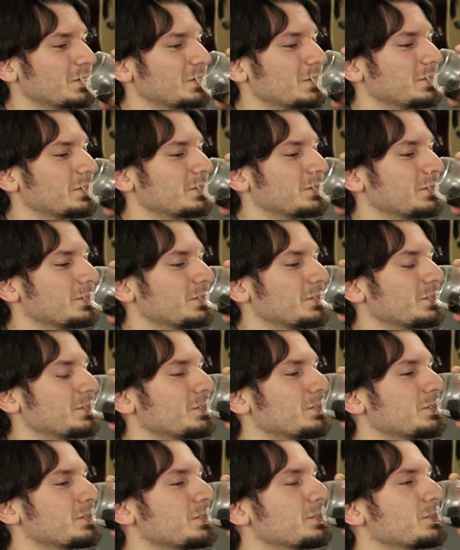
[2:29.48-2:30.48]

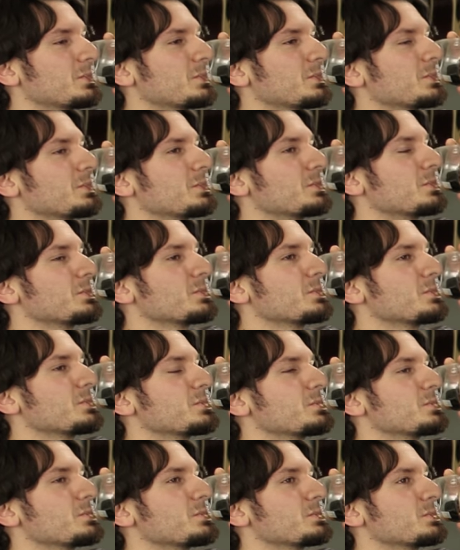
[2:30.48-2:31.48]

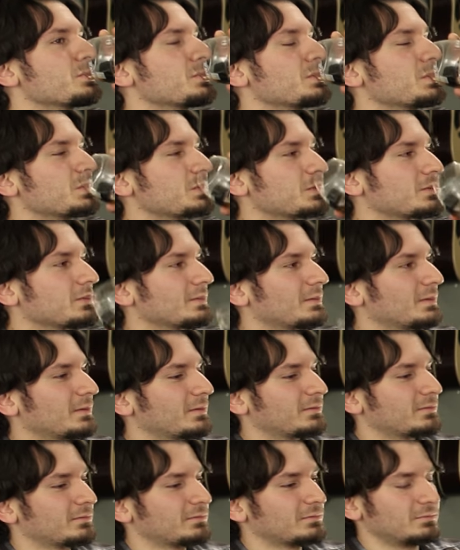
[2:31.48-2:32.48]

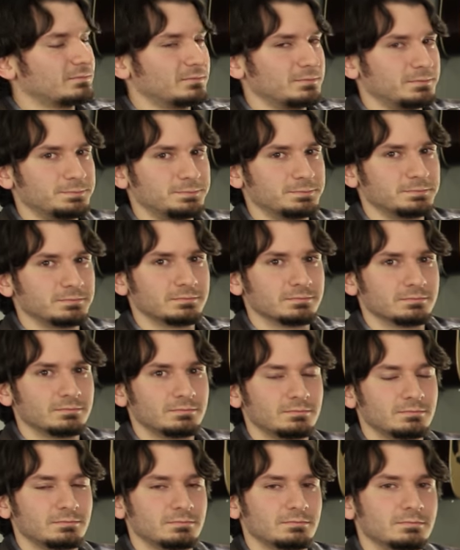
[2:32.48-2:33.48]

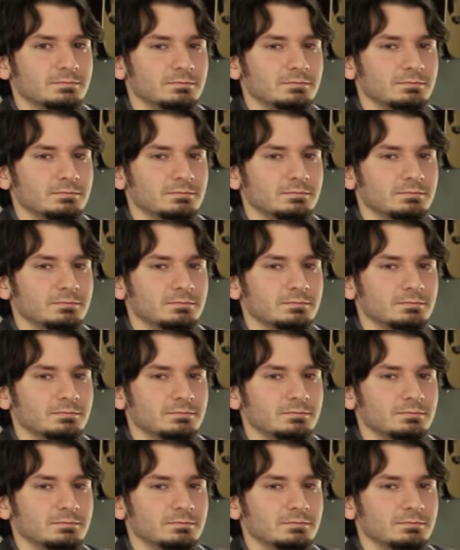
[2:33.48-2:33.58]
No words are spoken by the person on screen.